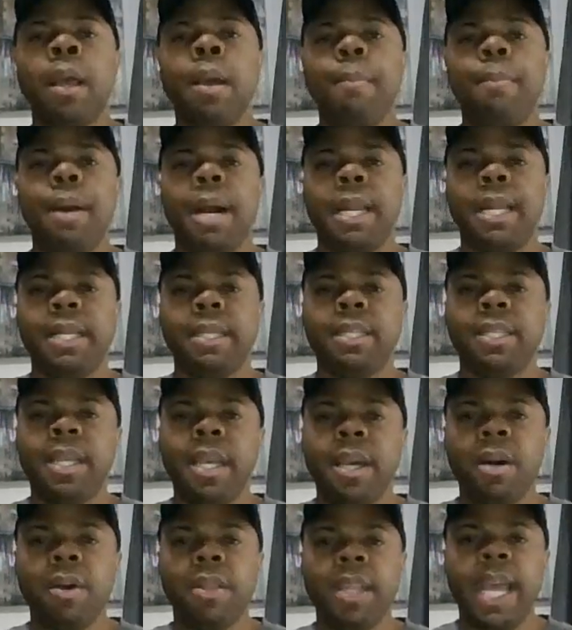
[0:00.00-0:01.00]
But
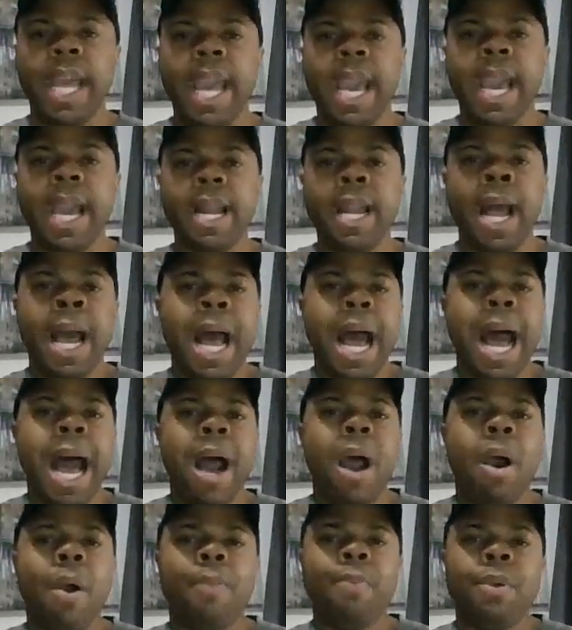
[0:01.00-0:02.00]
until then, I
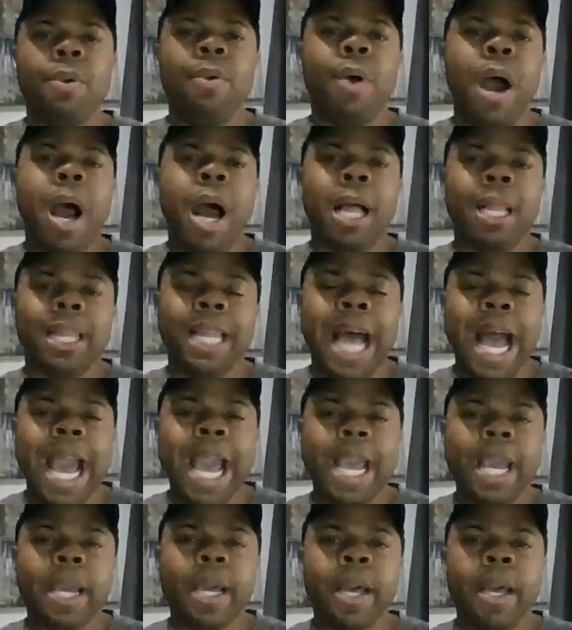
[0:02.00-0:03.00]
hope you all
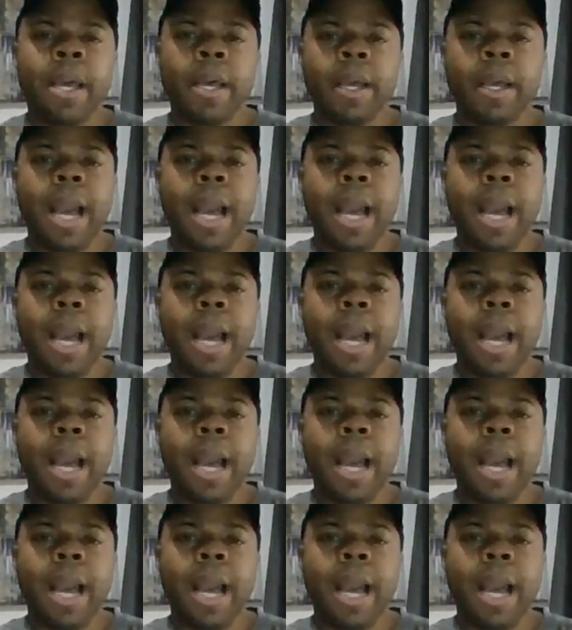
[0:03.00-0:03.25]
like,